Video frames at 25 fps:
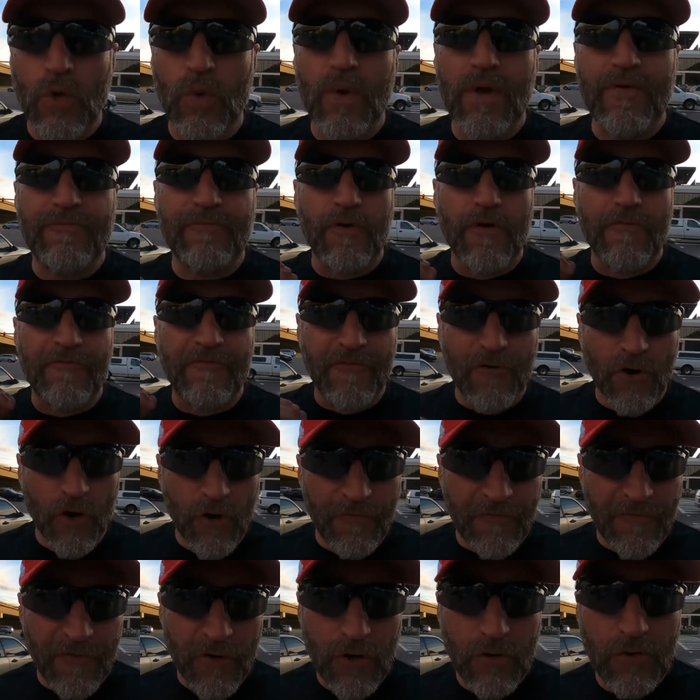So if we're
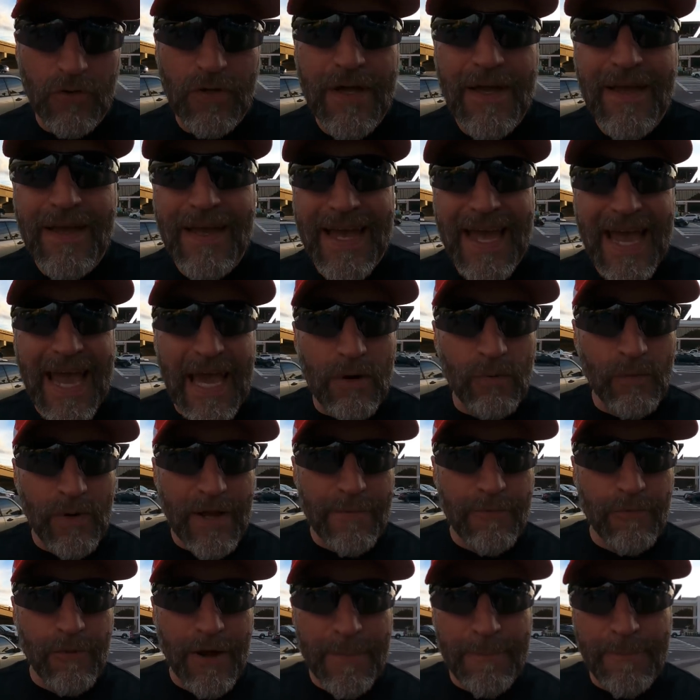fruitful and
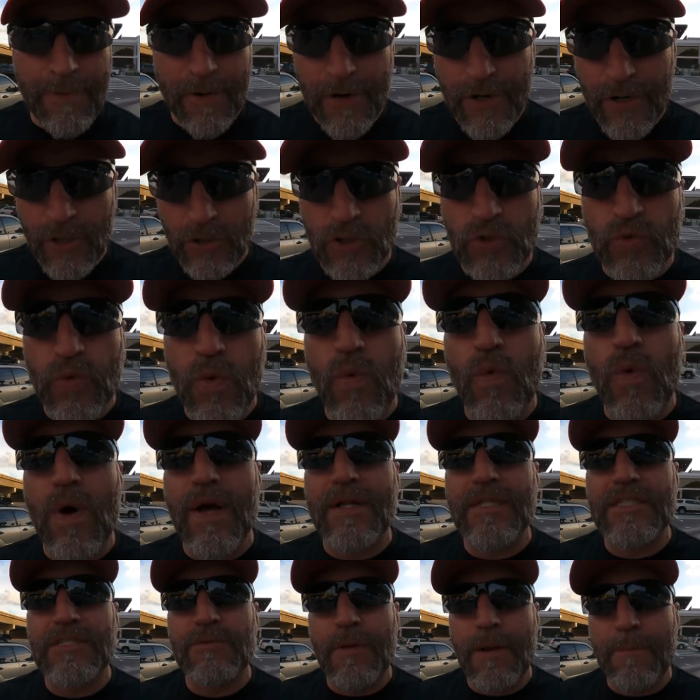we reproduce with
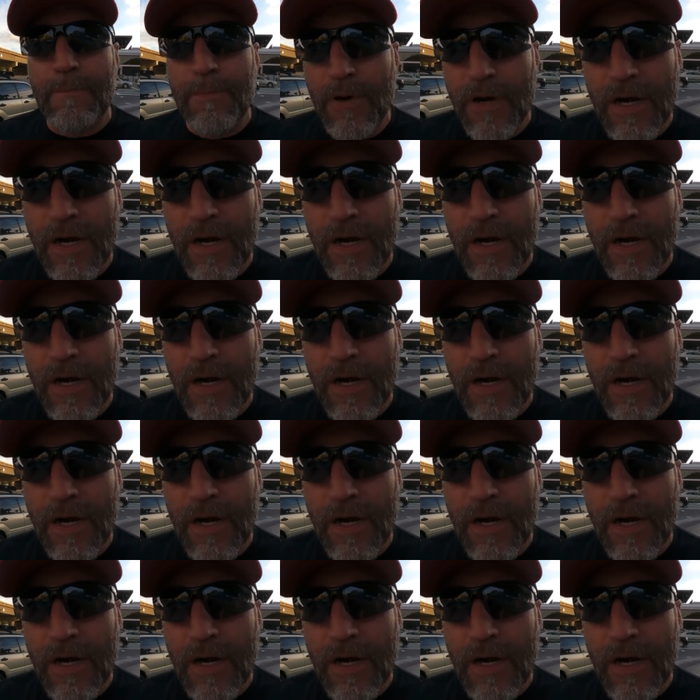what's been